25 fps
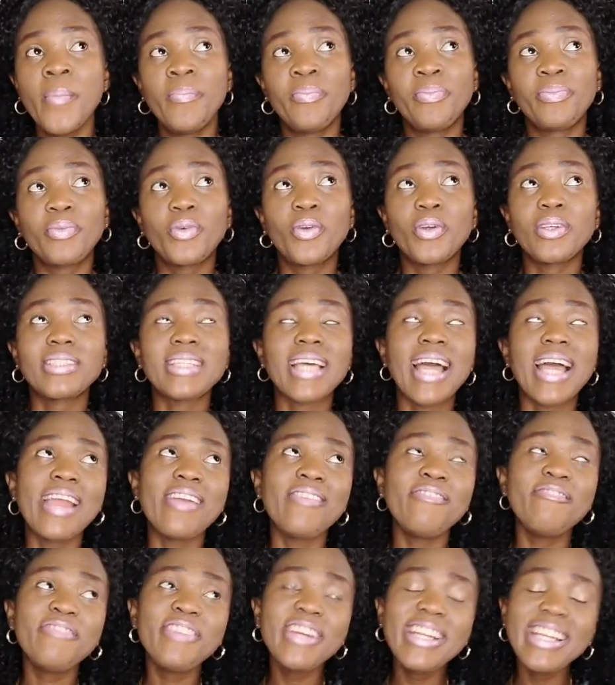Because I
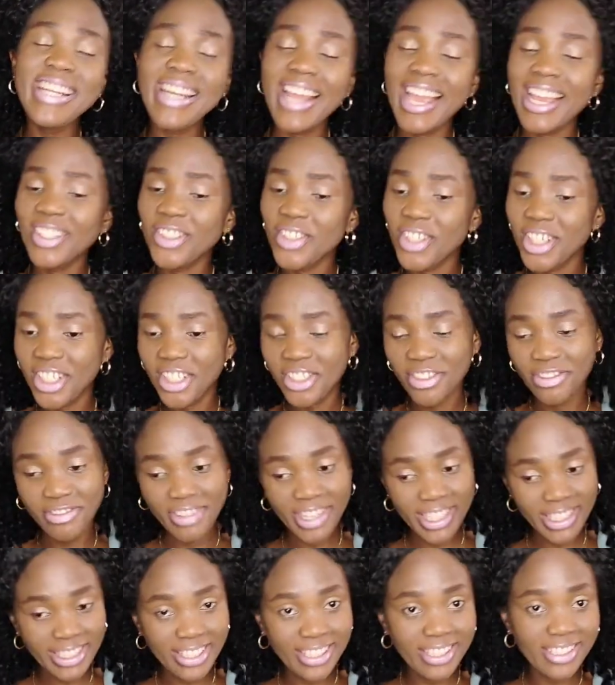really enjoyed
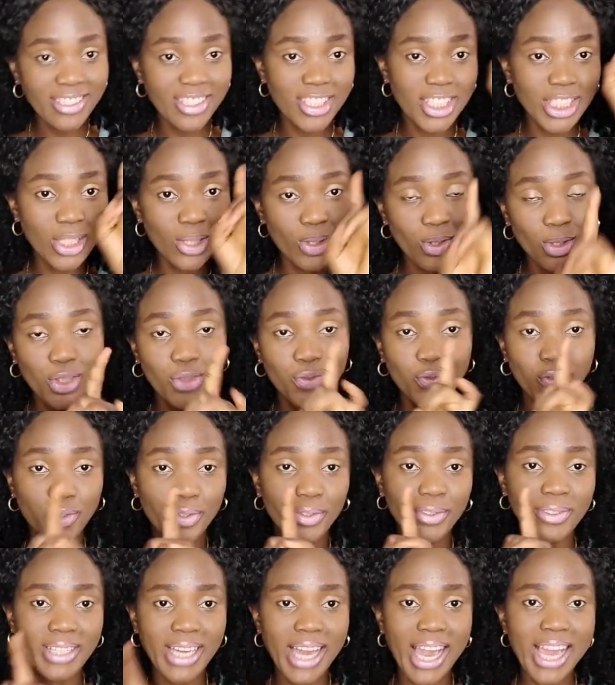creating these looks for
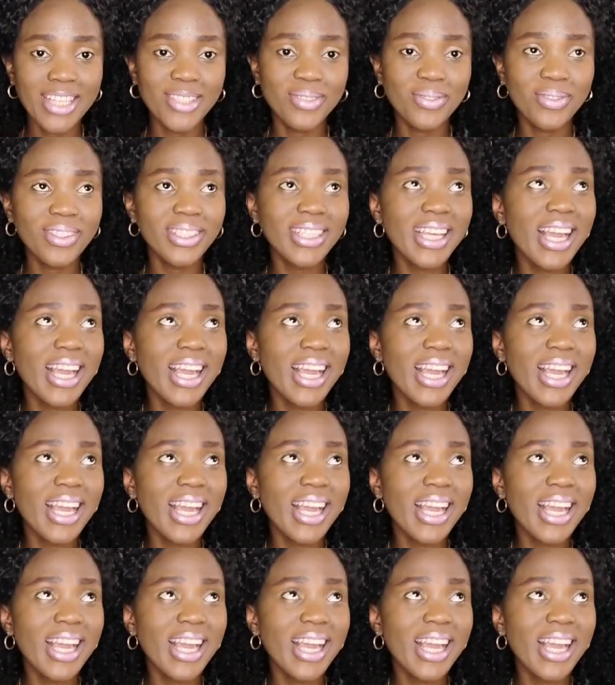you guys.